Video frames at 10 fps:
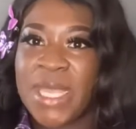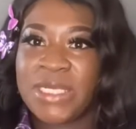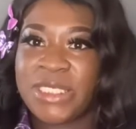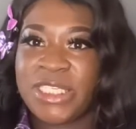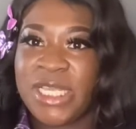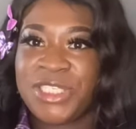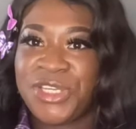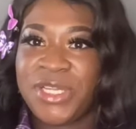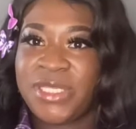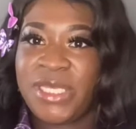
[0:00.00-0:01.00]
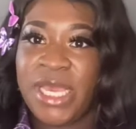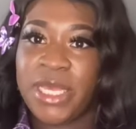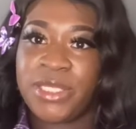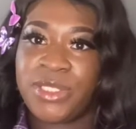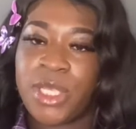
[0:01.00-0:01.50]
she said she couldn't see
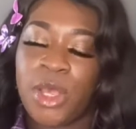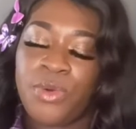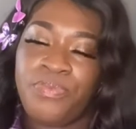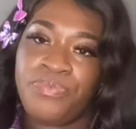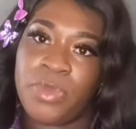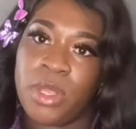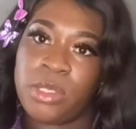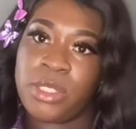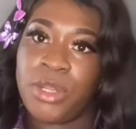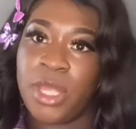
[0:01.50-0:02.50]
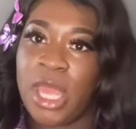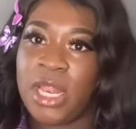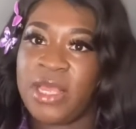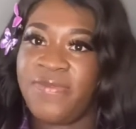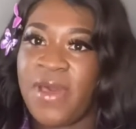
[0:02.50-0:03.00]
it. So I said, okay,
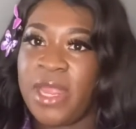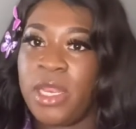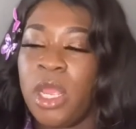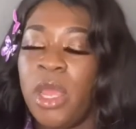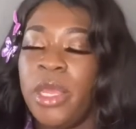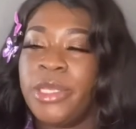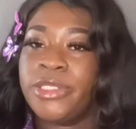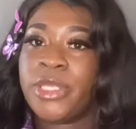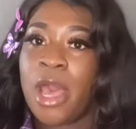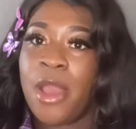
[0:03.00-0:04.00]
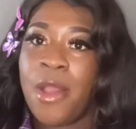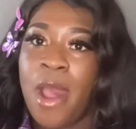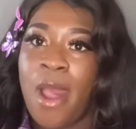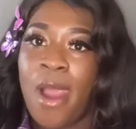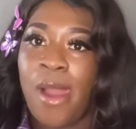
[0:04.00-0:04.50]
that's fine. So
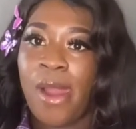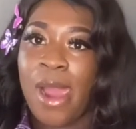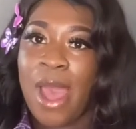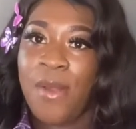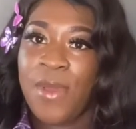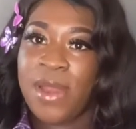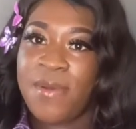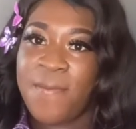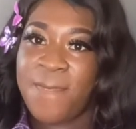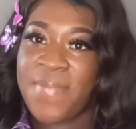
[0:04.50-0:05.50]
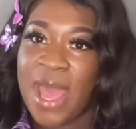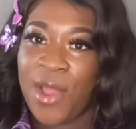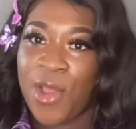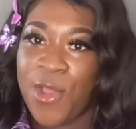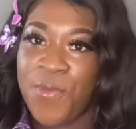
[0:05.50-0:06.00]
I went
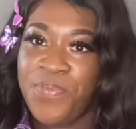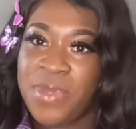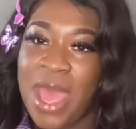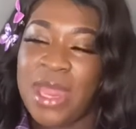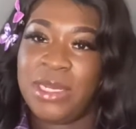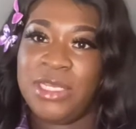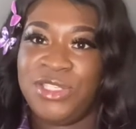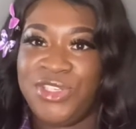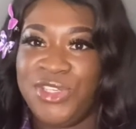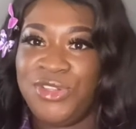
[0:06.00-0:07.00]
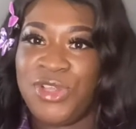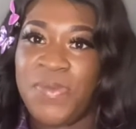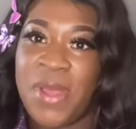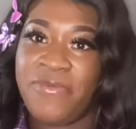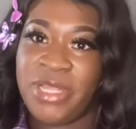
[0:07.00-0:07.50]
back home and continued
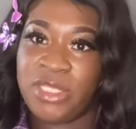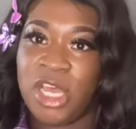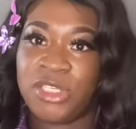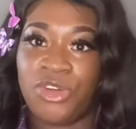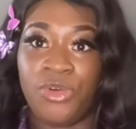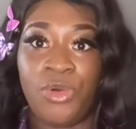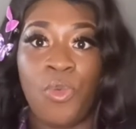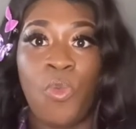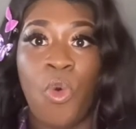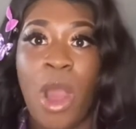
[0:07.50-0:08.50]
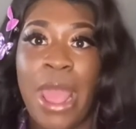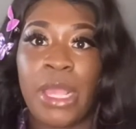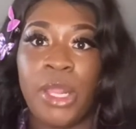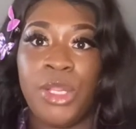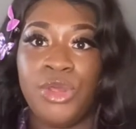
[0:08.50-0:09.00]
doing my research on what I
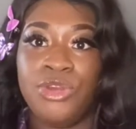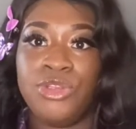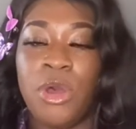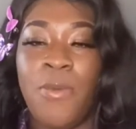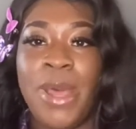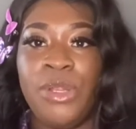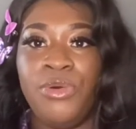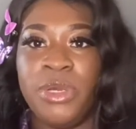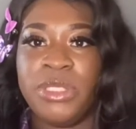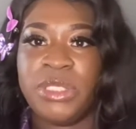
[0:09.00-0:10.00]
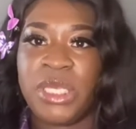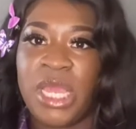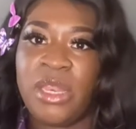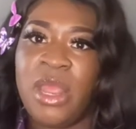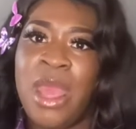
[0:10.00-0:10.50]
can use on my daughter's
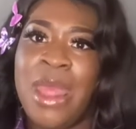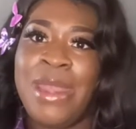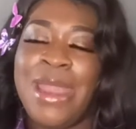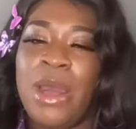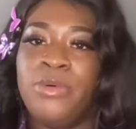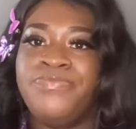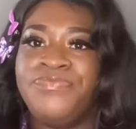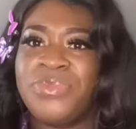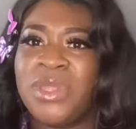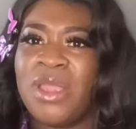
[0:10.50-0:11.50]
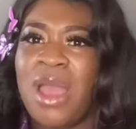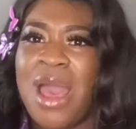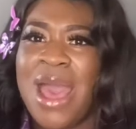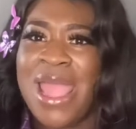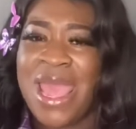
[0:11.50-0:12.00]
skin. Now,
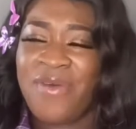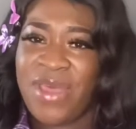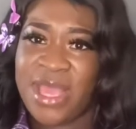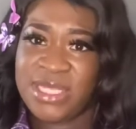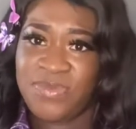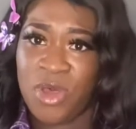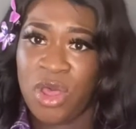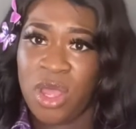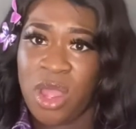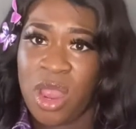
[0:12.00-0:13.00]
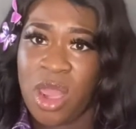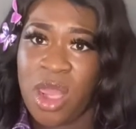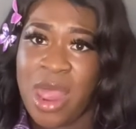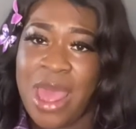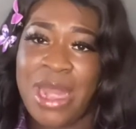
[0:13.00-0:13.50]
I have eczema
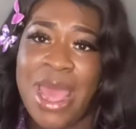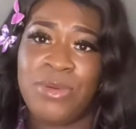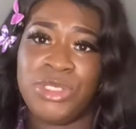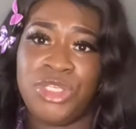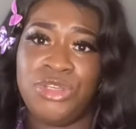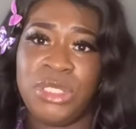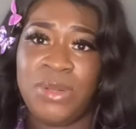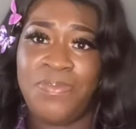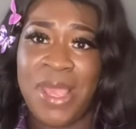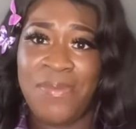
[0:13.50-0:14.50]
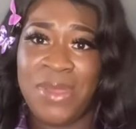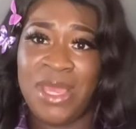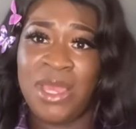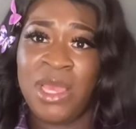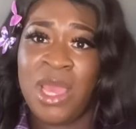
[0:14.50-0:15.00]
and I was using baby